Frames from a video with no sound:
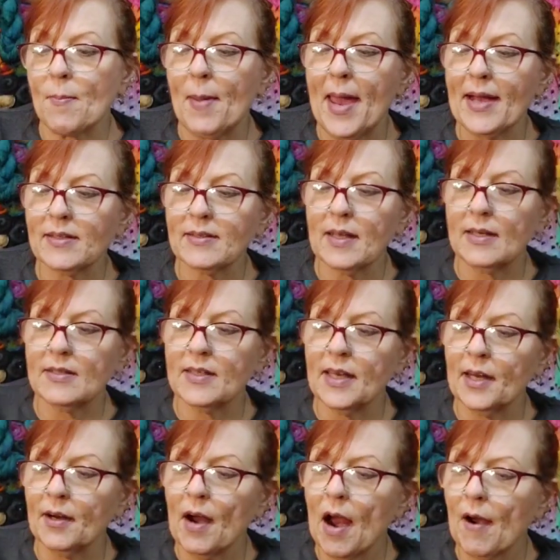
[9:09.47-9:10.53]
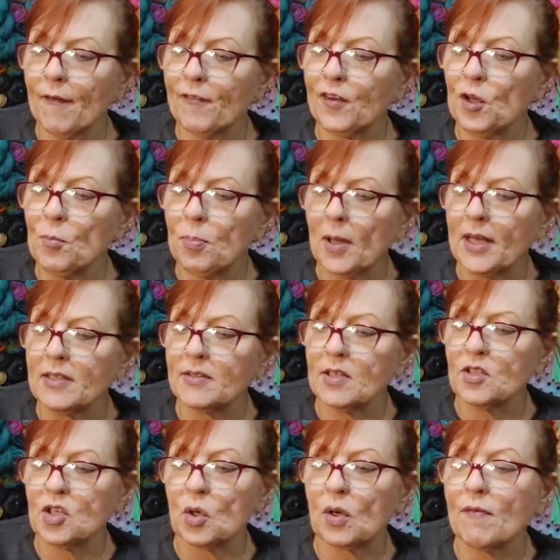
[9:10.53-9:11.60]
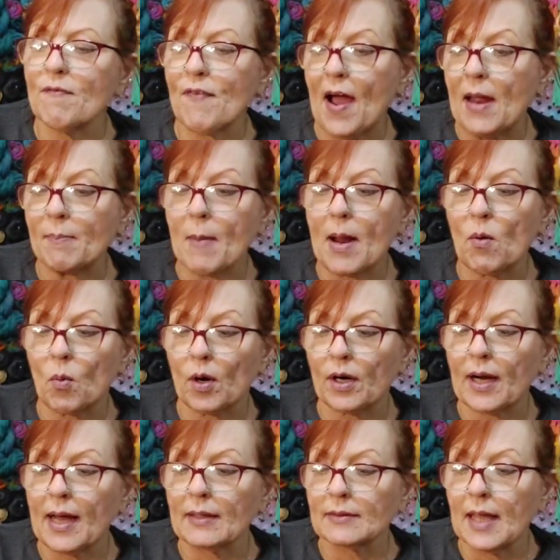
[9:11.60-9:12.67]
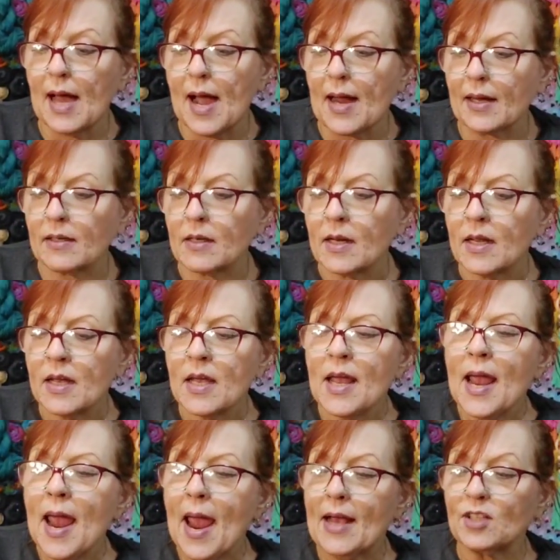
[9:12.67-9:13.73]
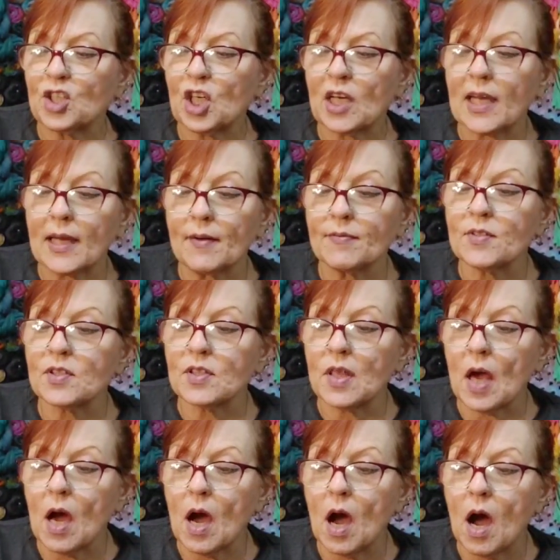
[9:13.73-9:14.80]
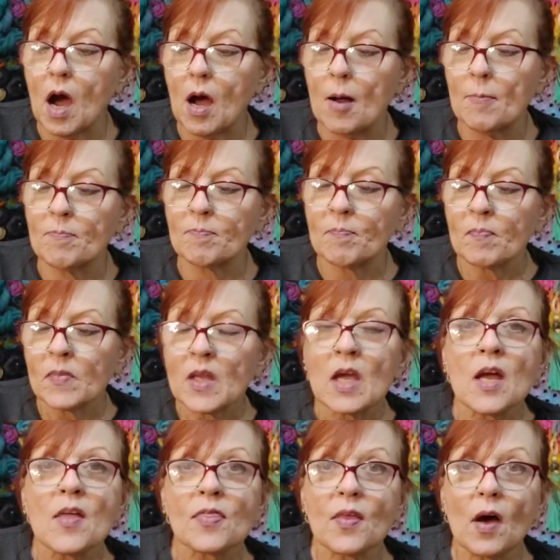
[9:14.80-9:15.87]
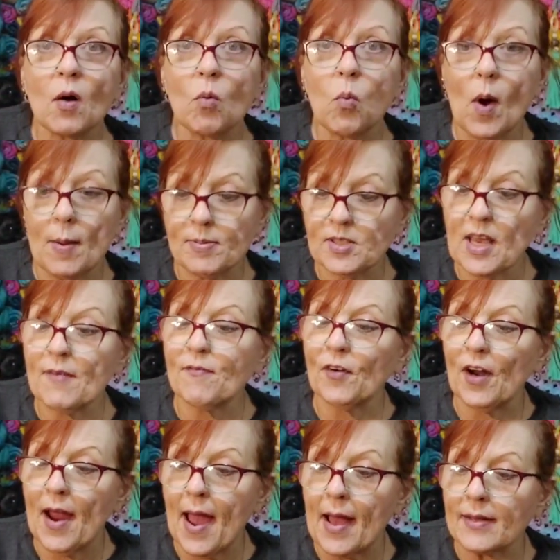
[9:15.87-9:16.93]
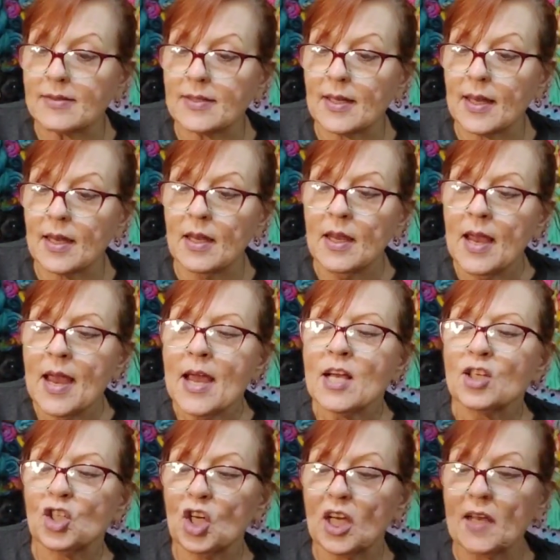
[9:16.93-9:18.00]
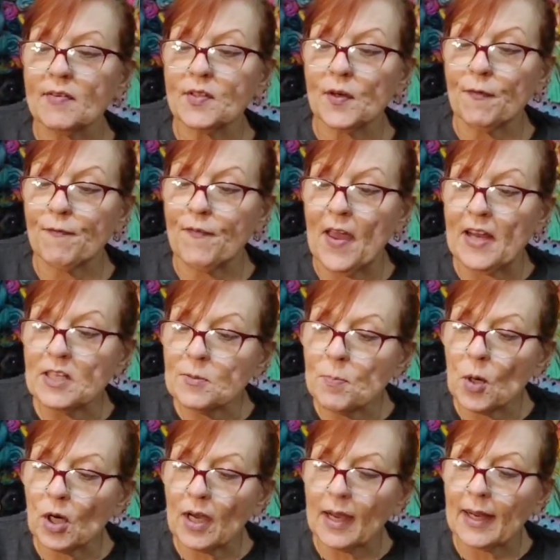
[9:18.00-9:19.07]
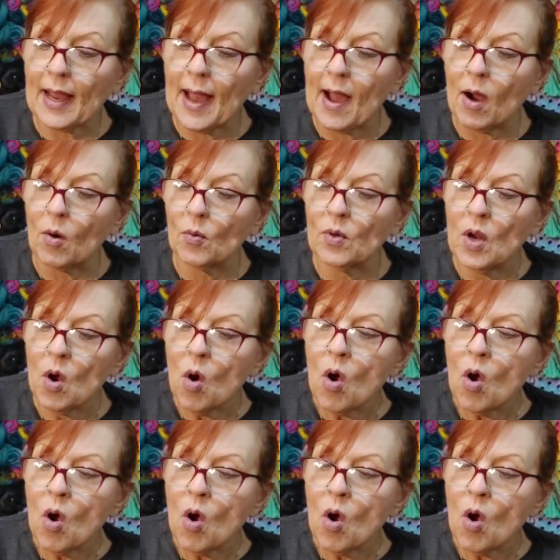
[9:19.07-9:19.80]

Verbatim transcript: the back says, here are a few places you can find my work online. And she gives the, um, the website for Etsy. She gives her Facebook account.